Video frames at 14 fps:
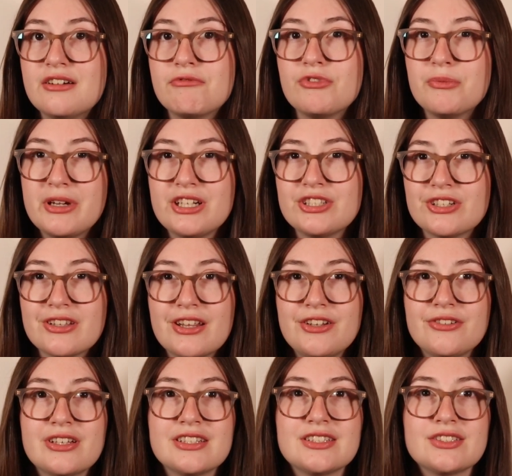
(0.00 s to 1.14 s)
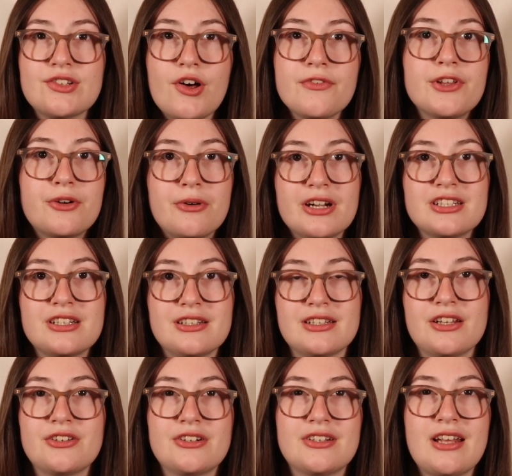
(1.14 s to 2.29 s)
will make sure that you can solve the questions
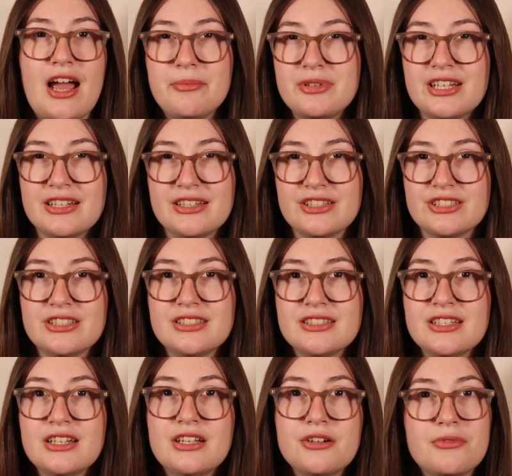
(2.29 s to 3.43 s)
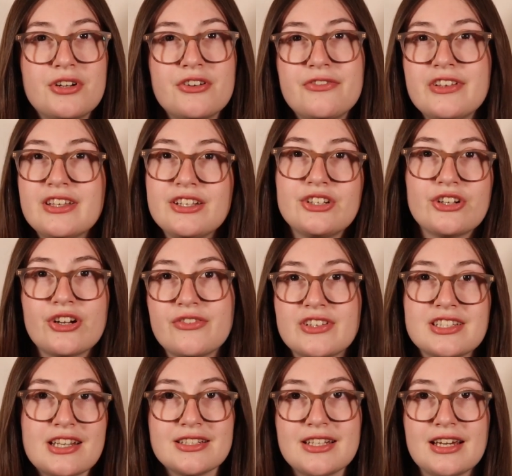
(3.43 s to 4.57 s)
under timed conditions when you're feeling
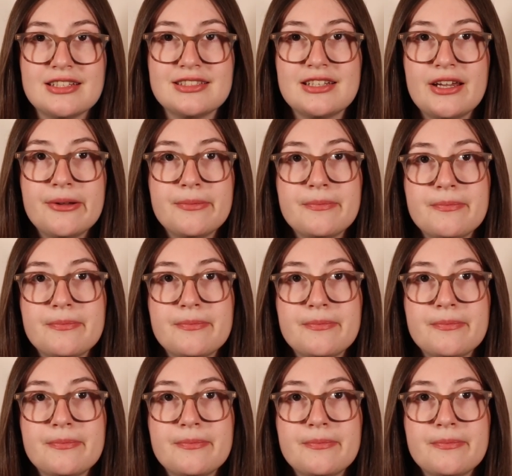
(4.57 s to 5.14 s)
nervous on test day.